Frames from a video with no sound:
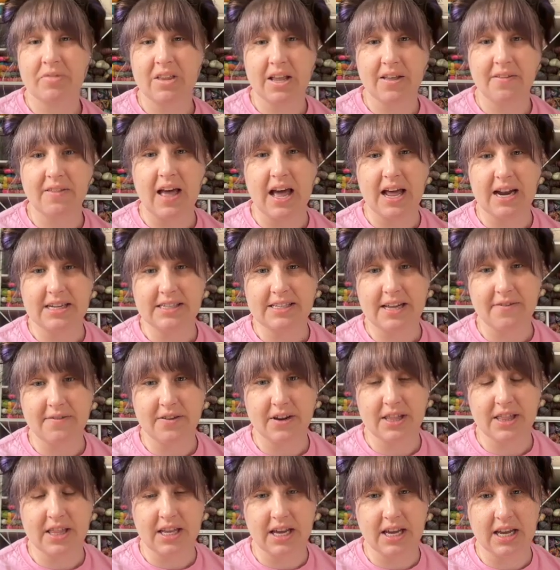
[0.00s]
That is
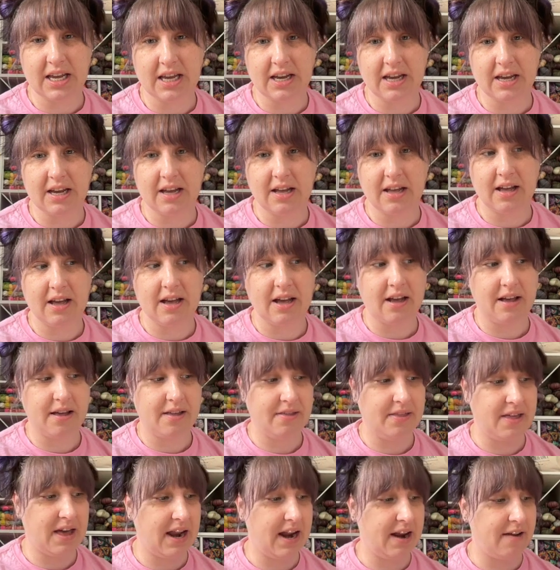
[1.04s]
everything
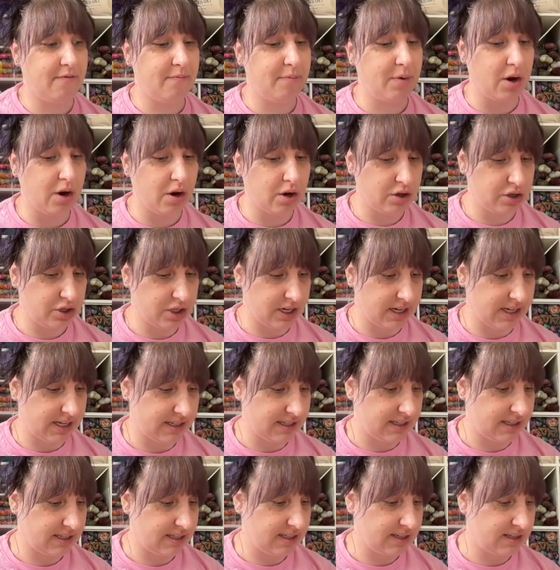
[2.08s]
that I've
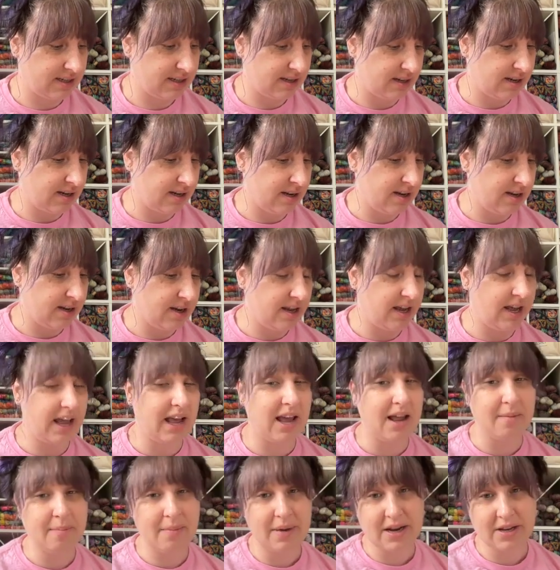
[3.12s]
purchased
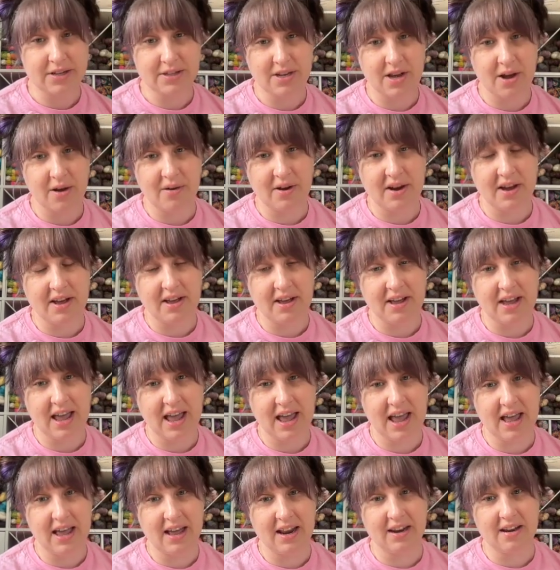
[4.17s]
in Minnesota,
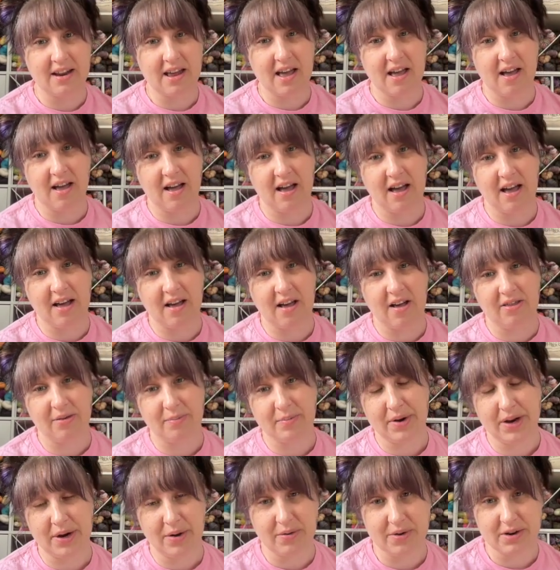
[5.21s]
and all the
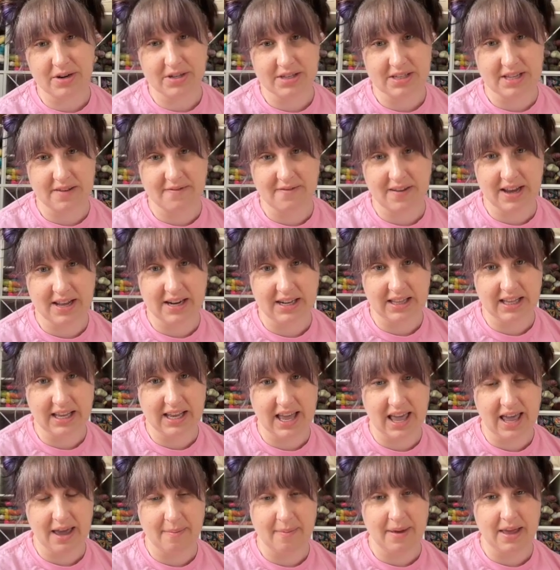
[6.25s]
pre-orders that finally
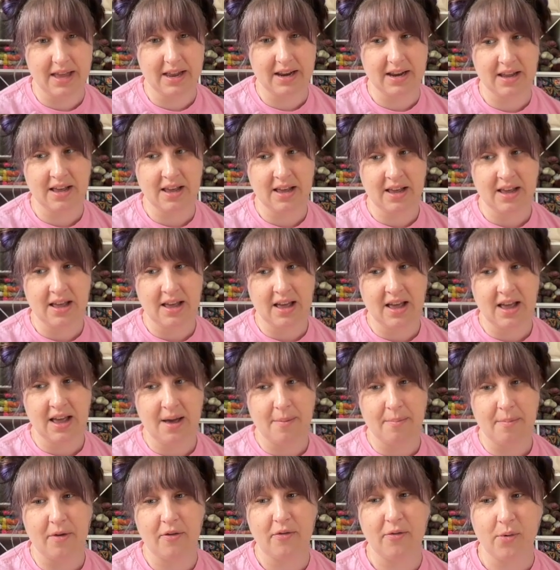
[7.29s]
came in.
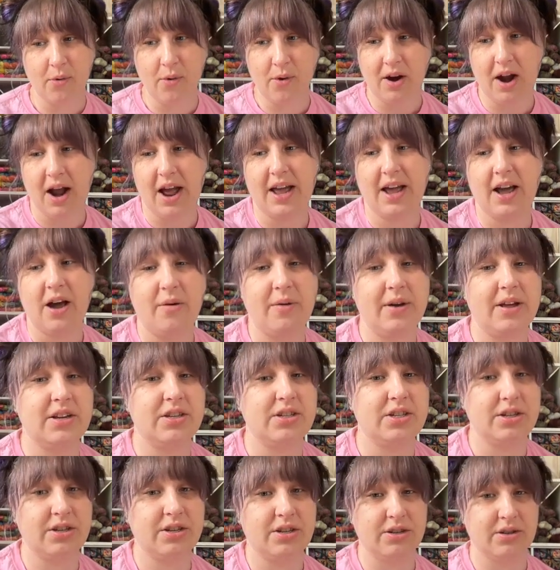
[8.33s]
Before I go
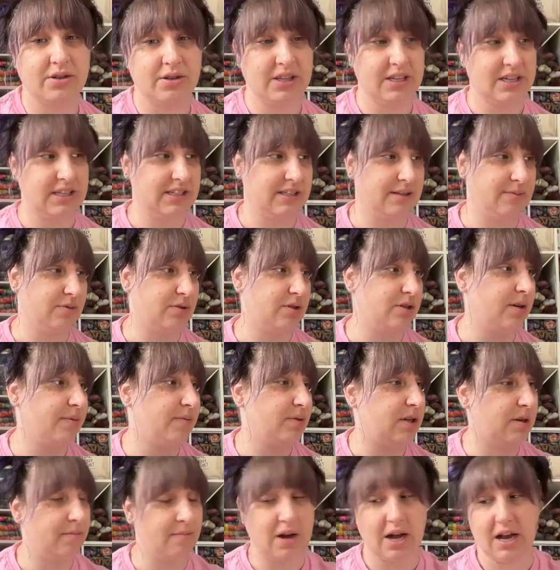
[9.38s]
into the
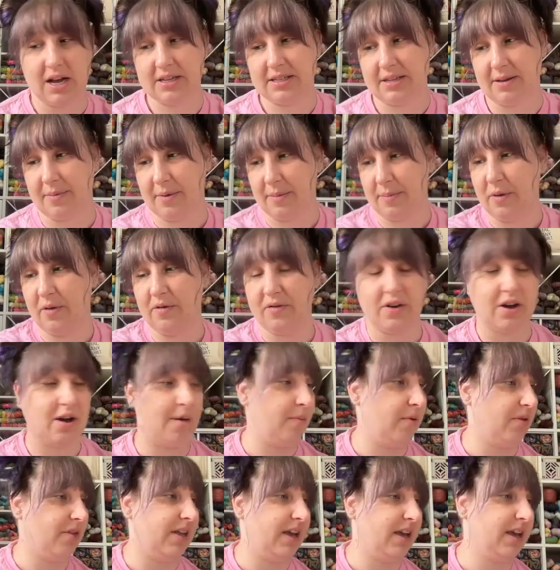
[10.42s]
subscription box, I'm going to move a
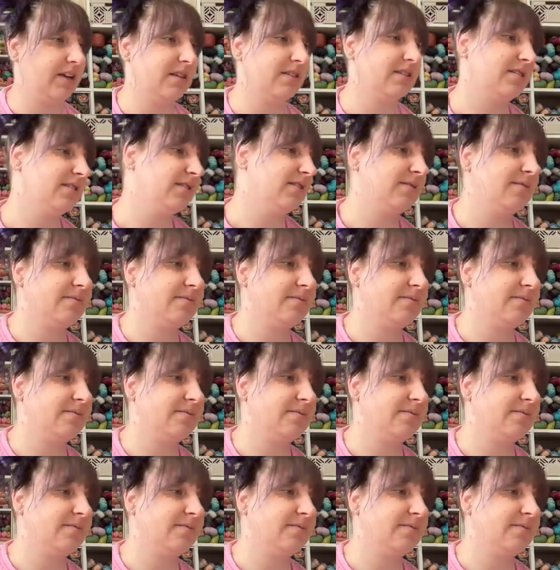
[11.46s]
couple things,